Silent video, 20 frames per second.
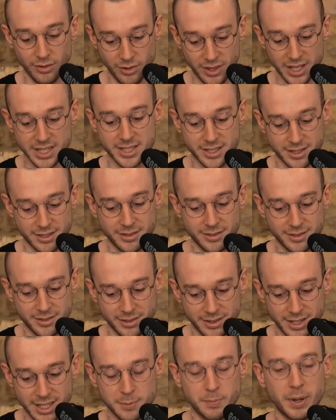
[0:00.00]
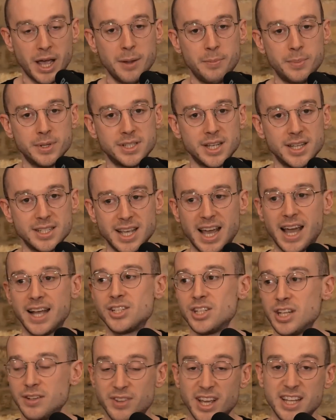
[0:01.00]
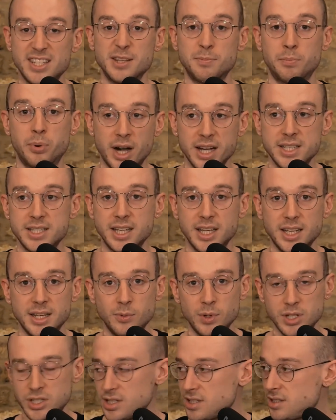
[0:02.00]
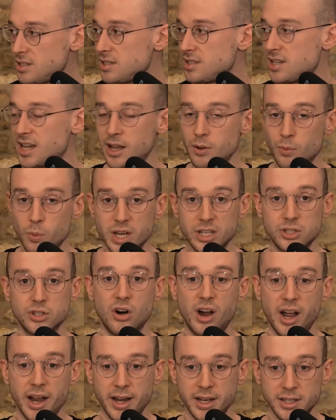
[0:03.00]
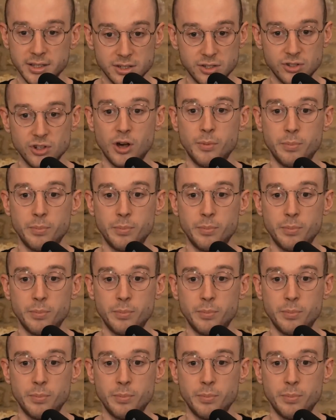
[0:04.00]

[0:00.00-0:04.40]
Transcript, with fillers: This paper says that actually if they suppress it, which is to say we try and